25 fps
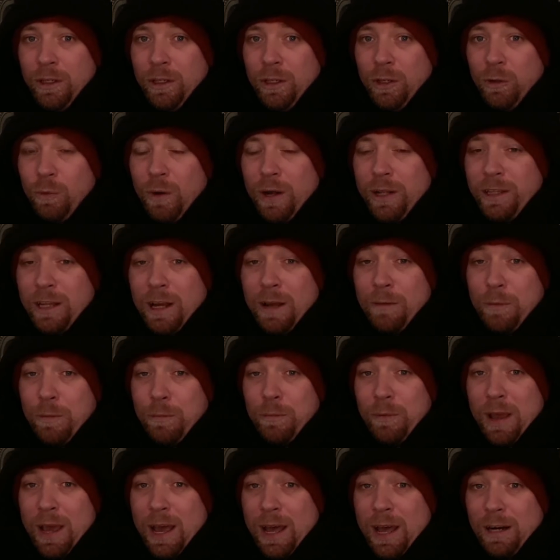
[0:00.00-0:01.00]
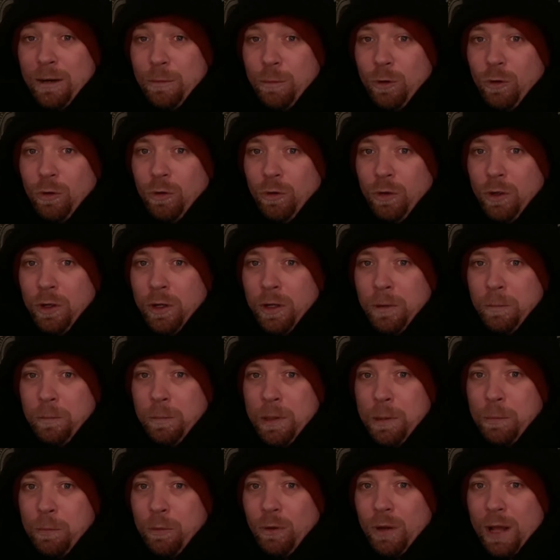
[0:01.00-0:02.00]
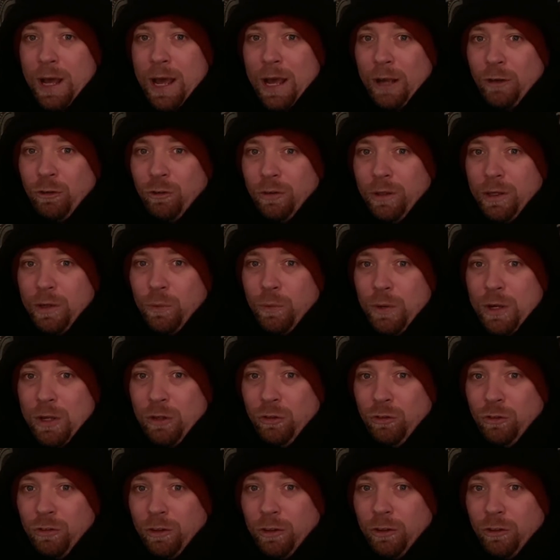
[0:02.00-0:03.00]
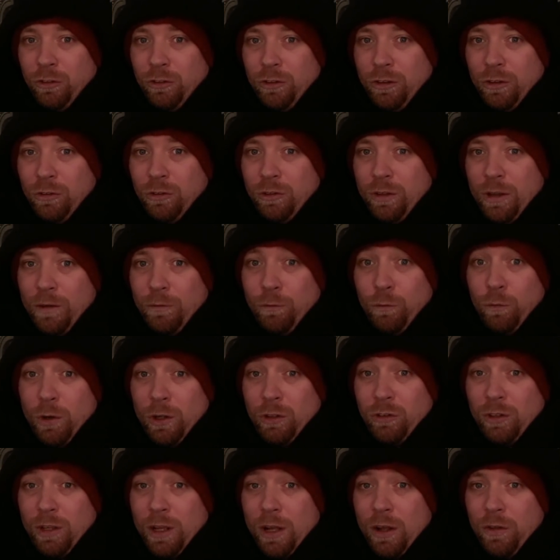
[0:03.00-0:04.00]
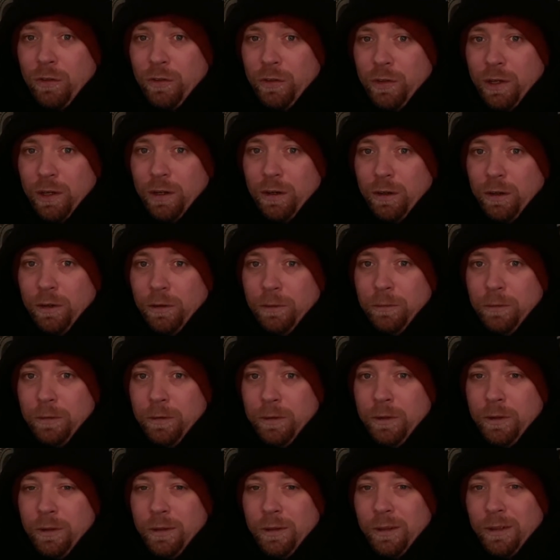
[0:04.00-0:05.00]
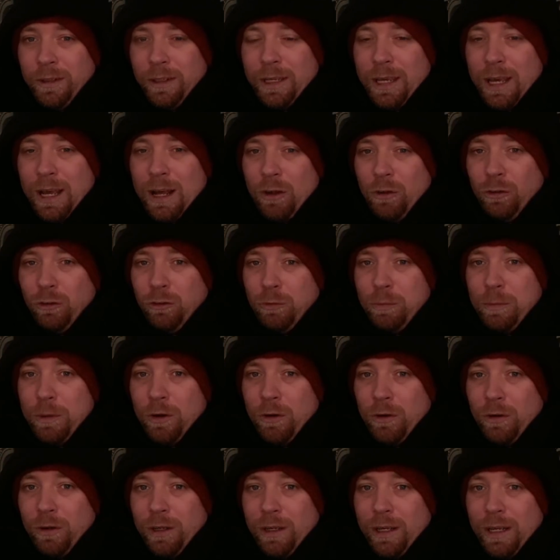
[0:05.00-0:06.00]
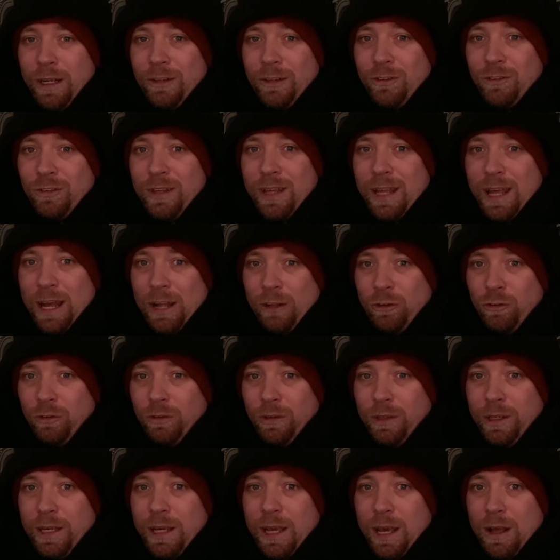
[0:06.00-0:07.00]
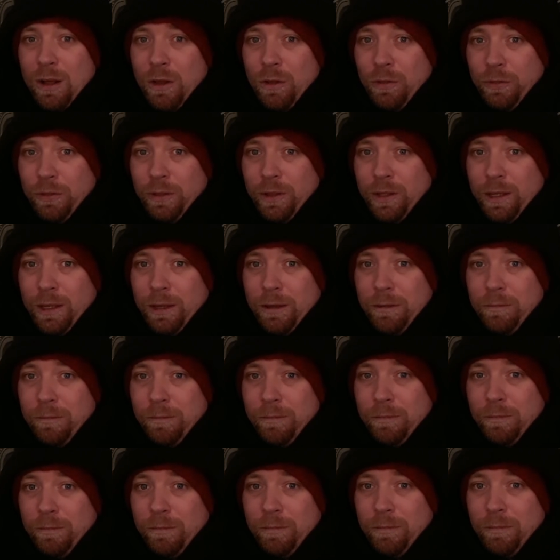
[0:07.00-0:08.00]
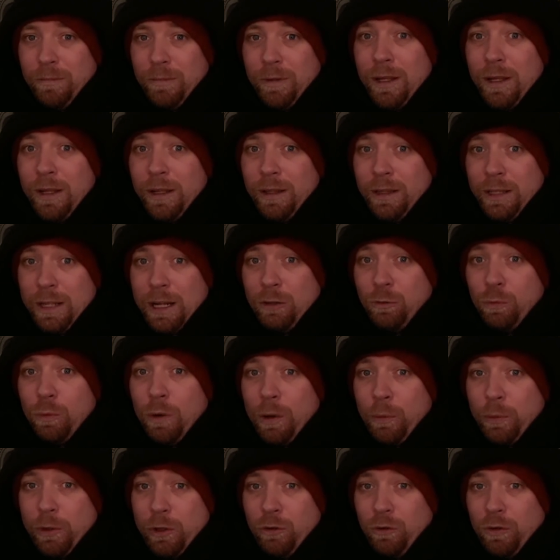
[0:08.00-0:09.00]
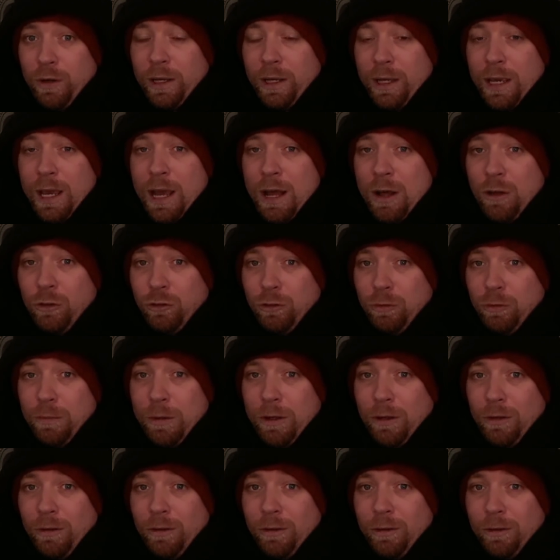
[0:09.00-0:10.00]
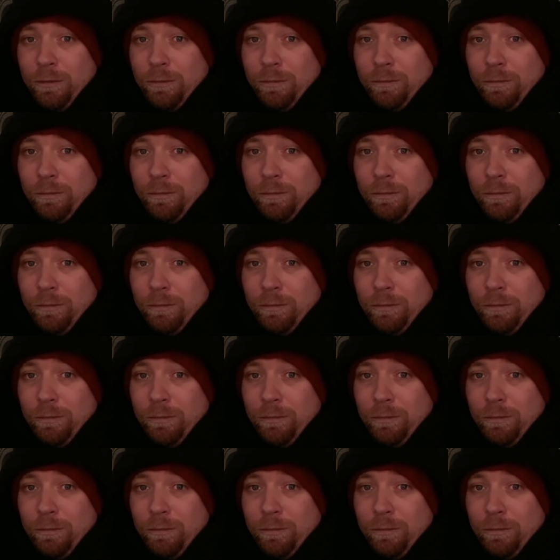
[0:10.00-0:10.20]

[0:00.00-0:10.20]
The right type of animal, people actually research this stuff. What's healthier? Cow's milk, it's naturally healthy. That's why we drink cow's milk.